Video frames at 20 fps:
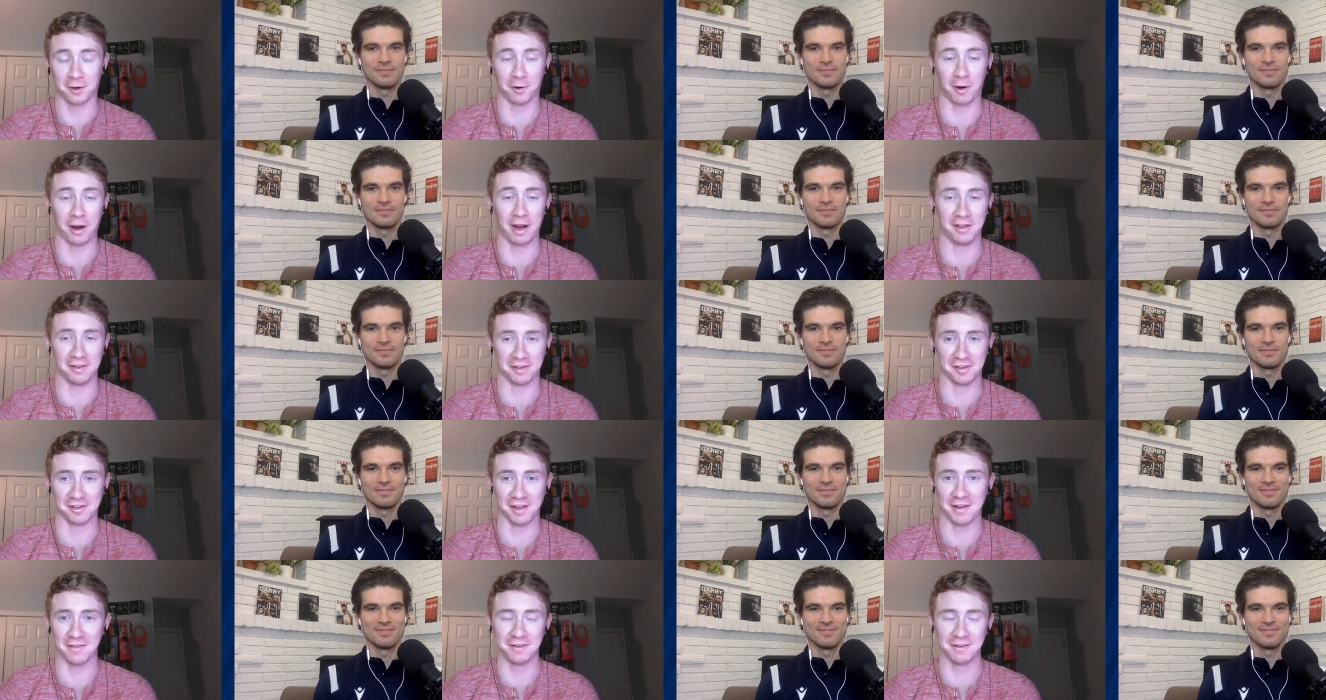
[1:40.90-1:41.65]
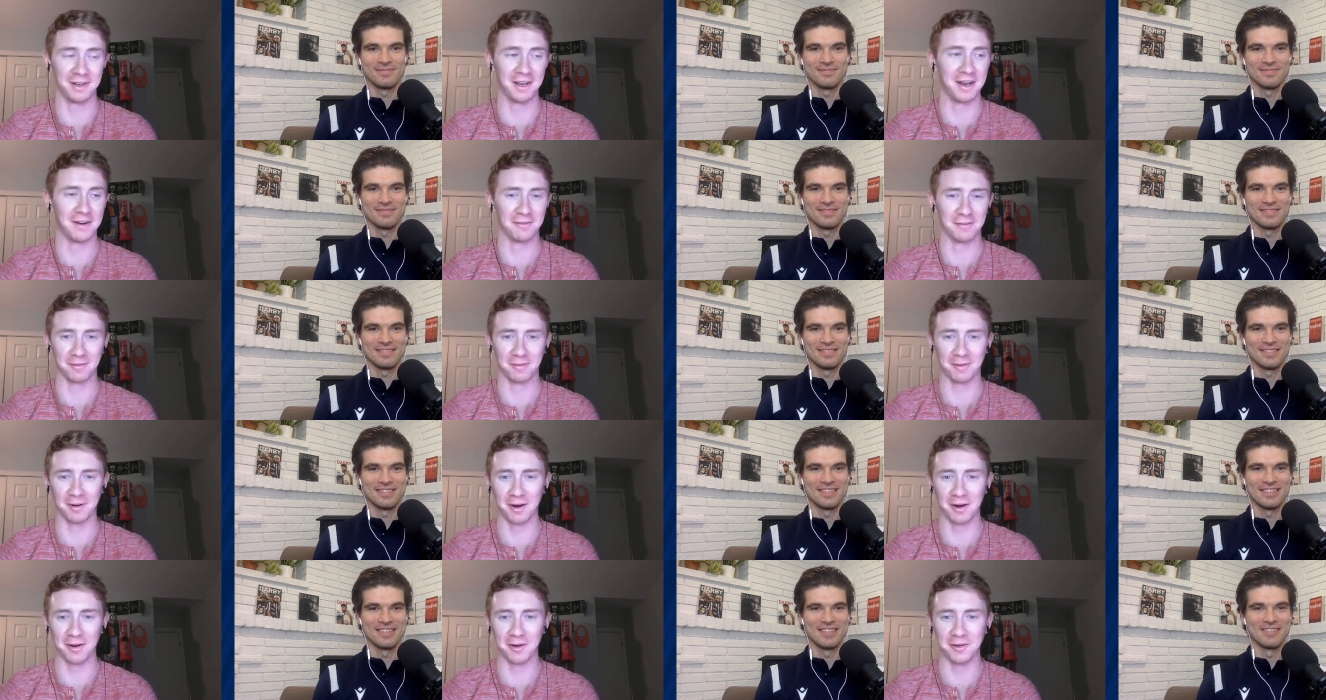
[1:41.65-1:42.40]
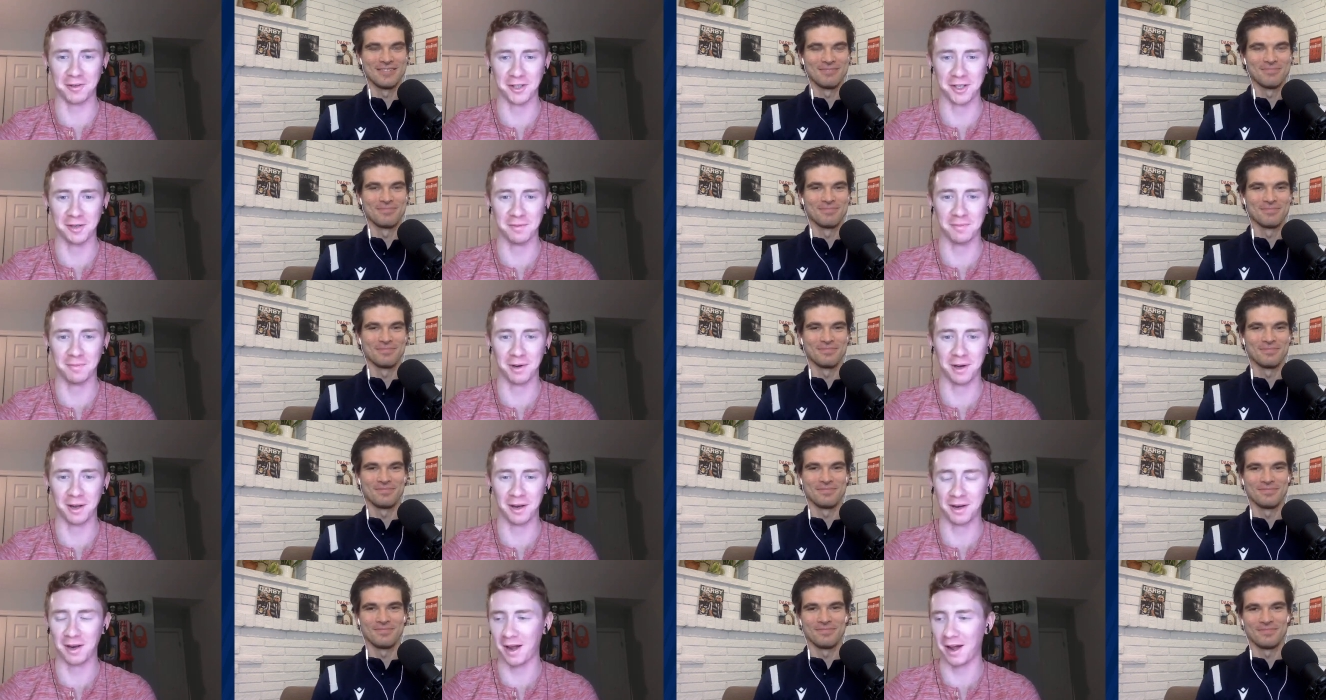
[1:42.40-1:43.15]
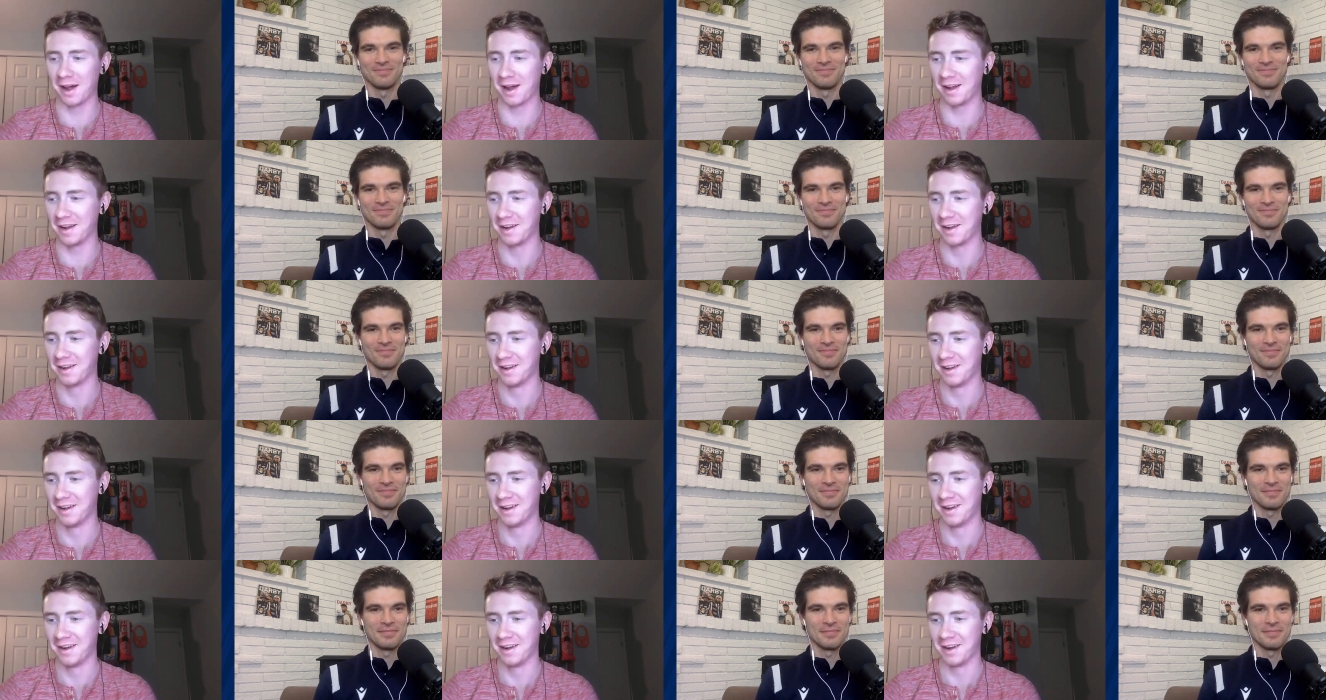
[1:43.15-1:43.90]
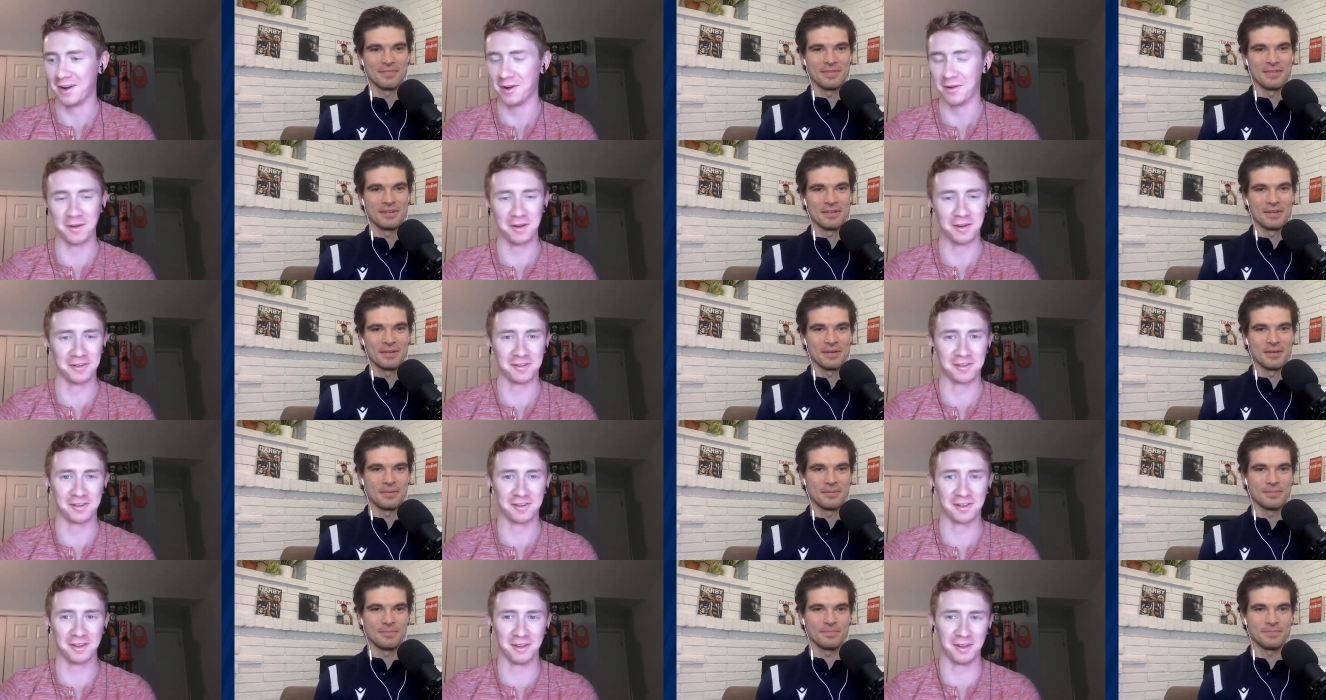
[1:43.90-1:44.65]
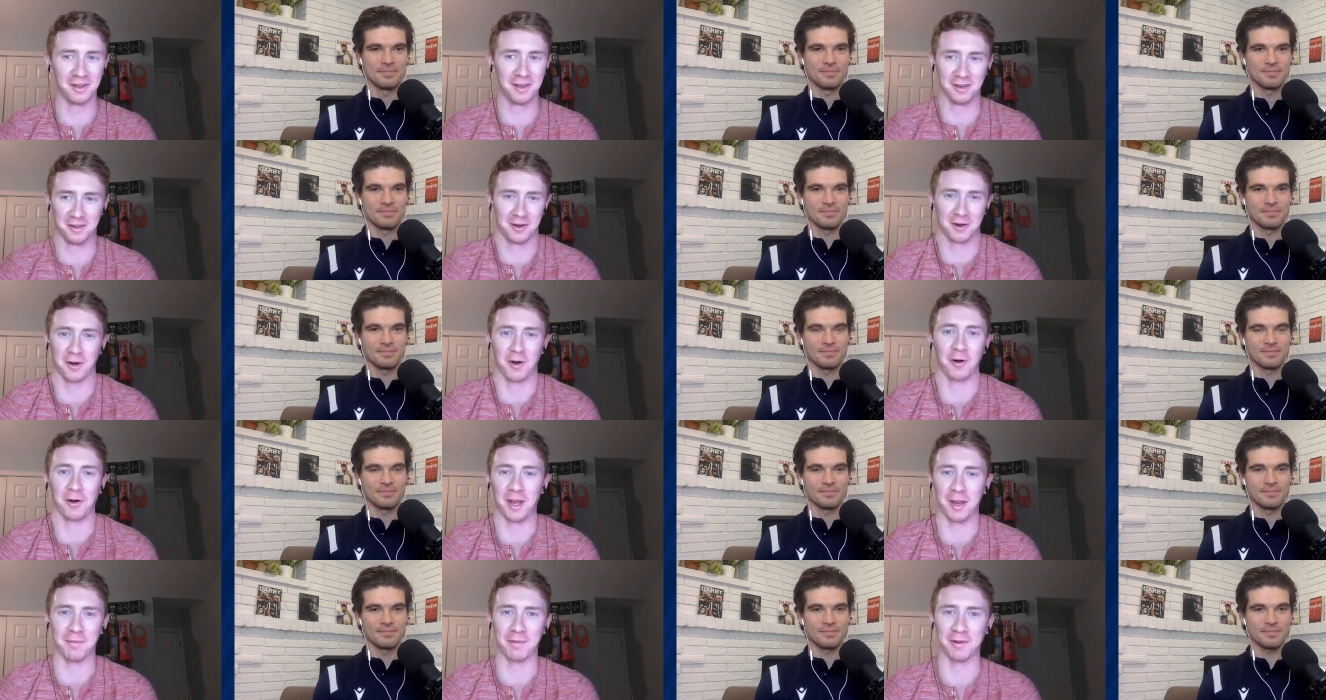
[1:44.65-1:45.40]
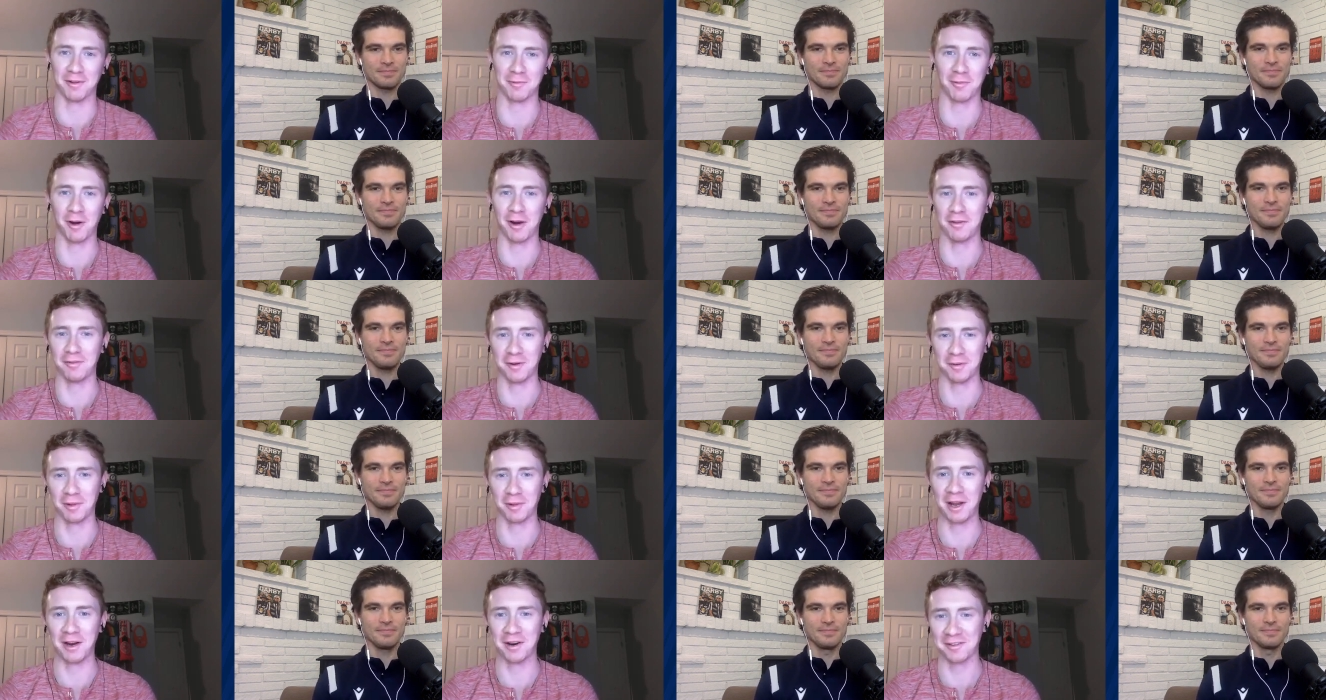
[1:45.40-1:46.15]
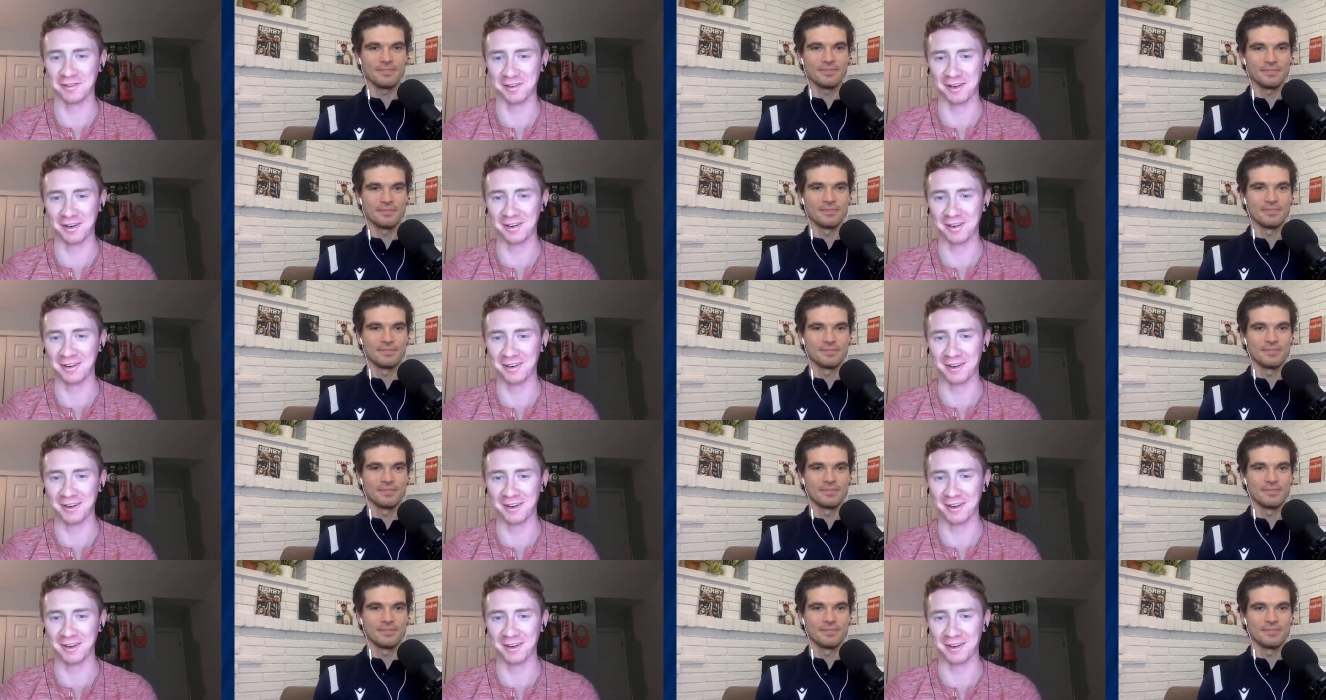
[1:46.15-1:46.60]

Speaker 1: crazy save at the end from Carducci, but uh, you know, there's your goalkeeper is one of your players, and